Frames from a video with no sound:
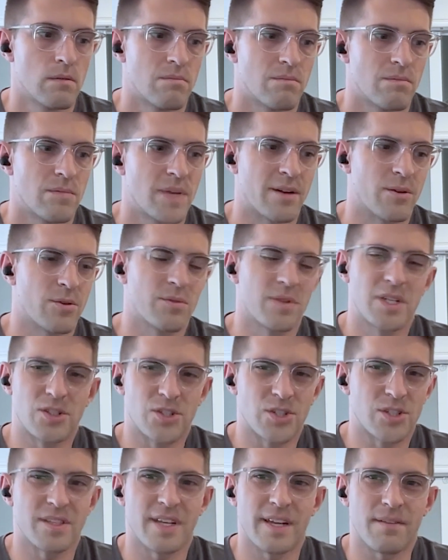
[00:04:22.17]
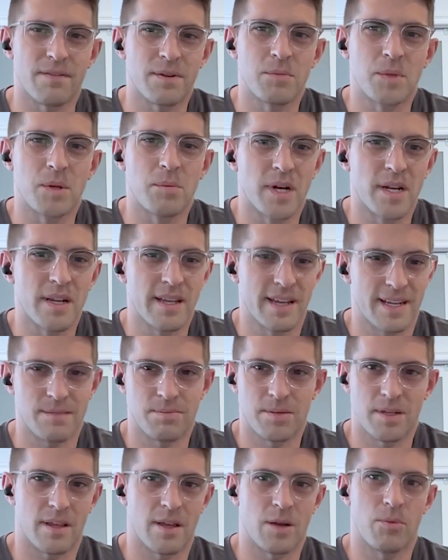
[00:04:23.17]
not only just like from the money
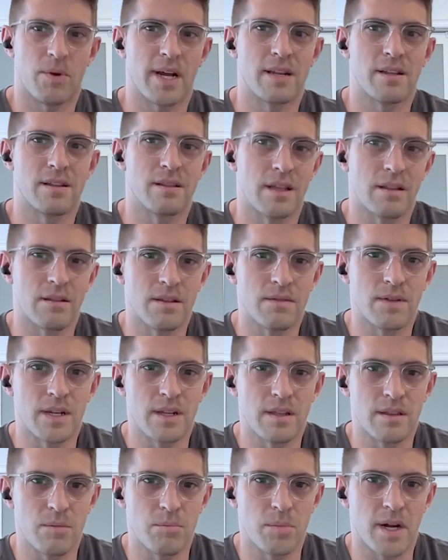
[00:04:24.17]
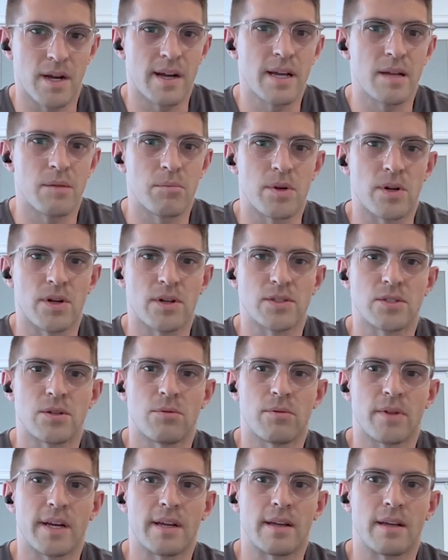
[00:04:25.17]
aspect, like why didn't they leave anything behind, but also
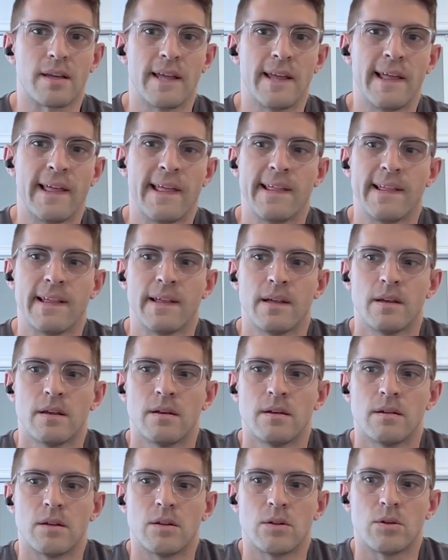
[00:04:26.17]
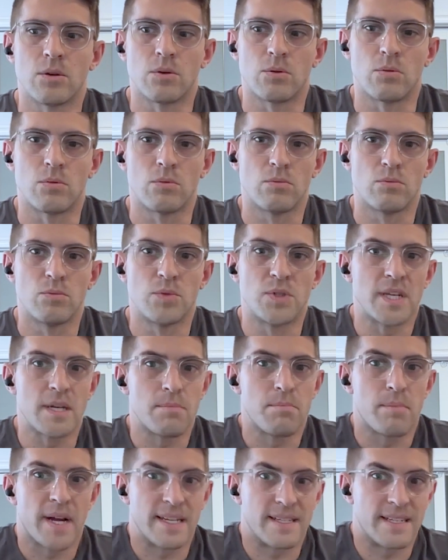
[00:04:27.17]
like, did
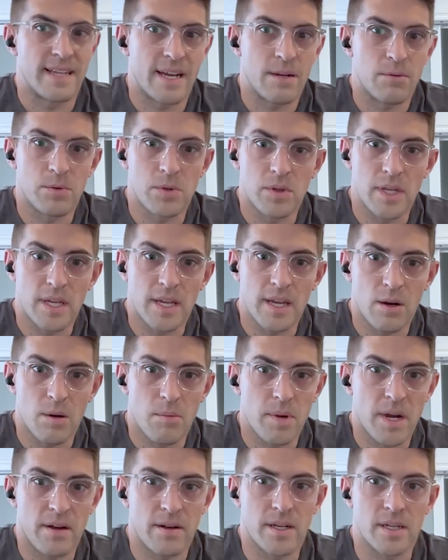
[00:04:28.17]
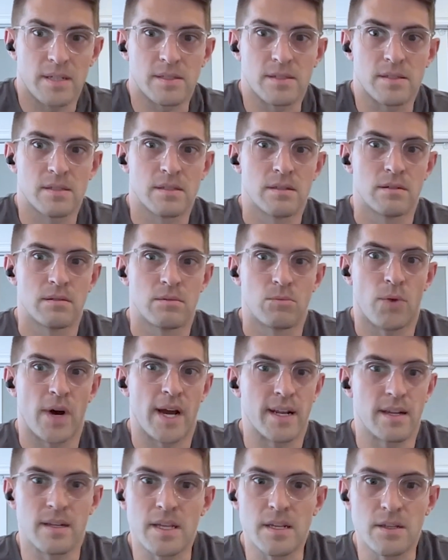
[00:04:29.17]
my dad really care about us? Why
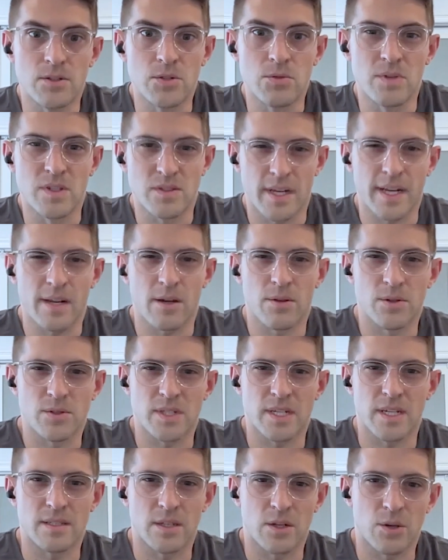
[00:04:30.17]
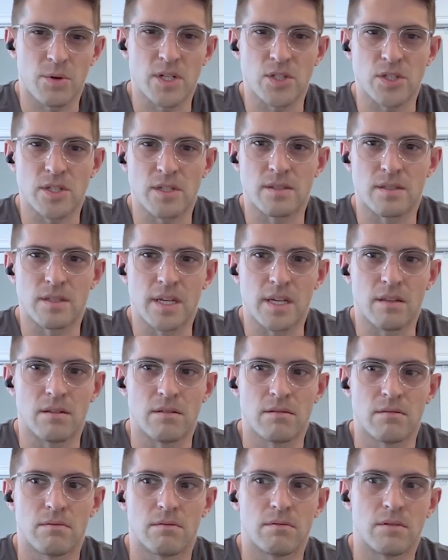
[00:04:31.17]
did he do this? Like all those kinds of questions that,
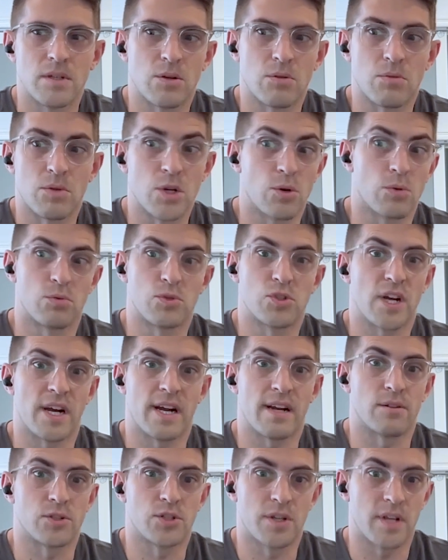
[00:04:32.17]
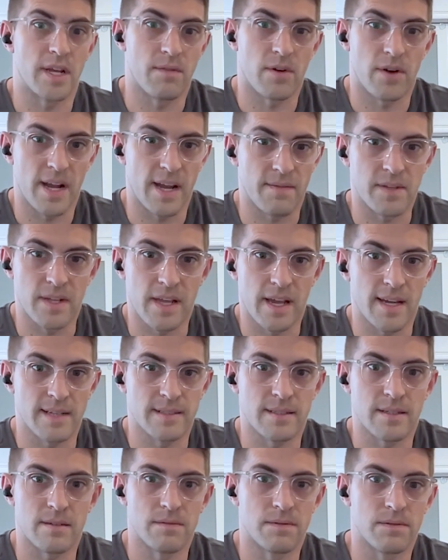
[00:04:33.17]
no child should ever have to
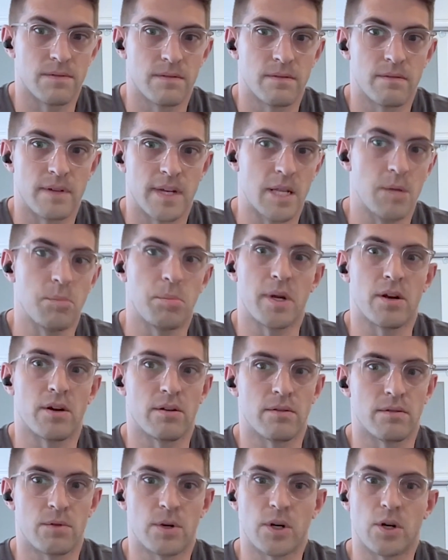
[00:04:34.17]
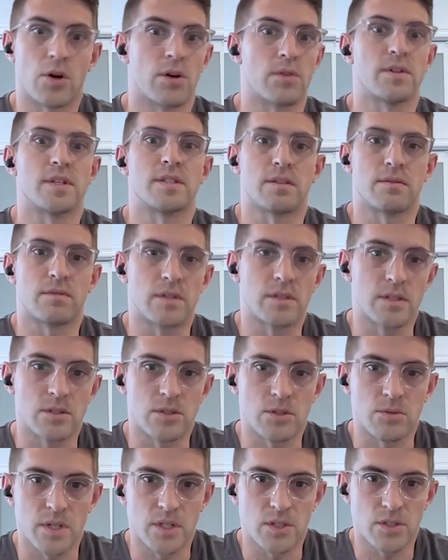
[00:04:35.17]
ask of any parent, regardless of the
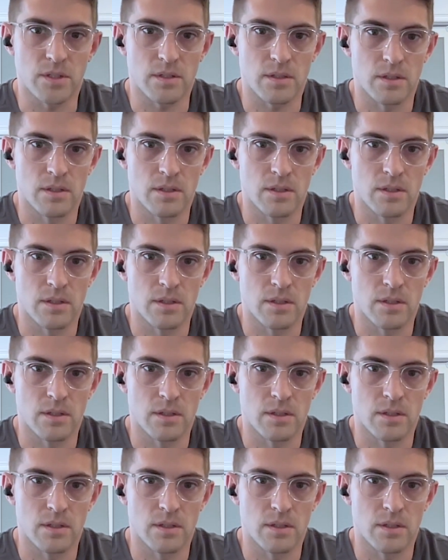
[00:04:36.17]
situation.